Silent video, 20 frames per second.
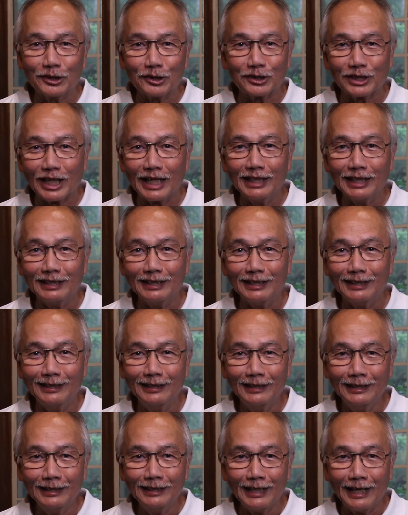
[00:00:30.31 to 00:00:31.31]

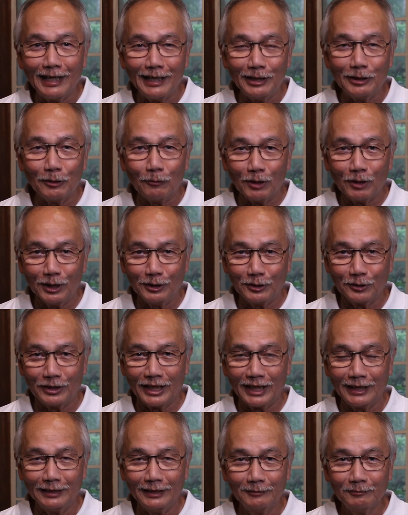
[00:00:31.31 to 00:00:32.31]
society and in the world
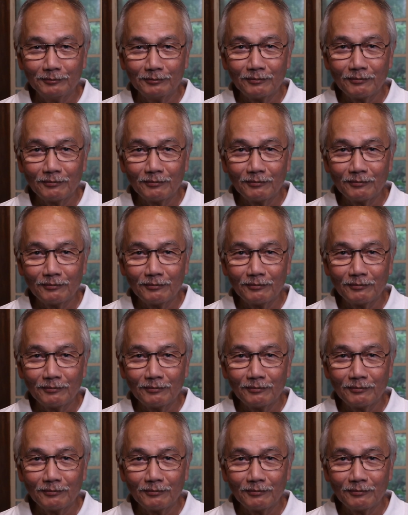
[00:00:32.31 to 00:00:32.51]
today?